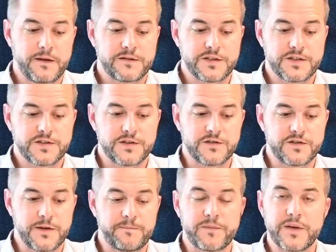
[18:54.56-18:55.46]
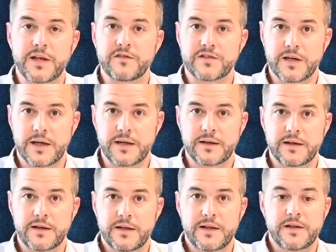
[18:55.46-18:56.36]
distancing inside.
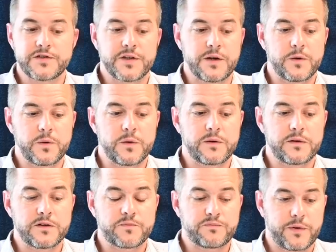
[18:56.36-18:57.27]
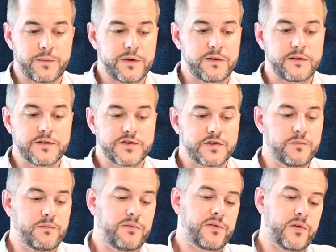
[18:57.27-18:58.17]
So there's
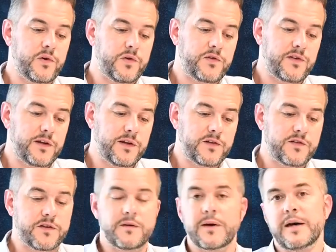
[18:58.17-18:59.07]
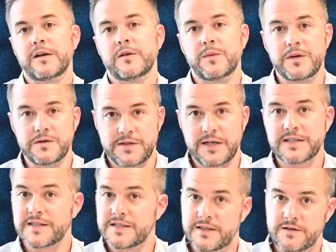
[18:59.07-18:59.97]
some thoughts into how do we use the
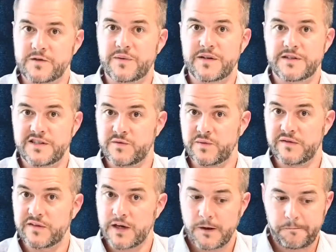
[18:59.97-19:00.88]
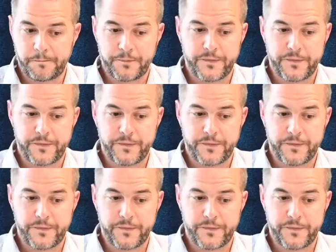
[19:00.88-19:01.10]
existing spaces we've got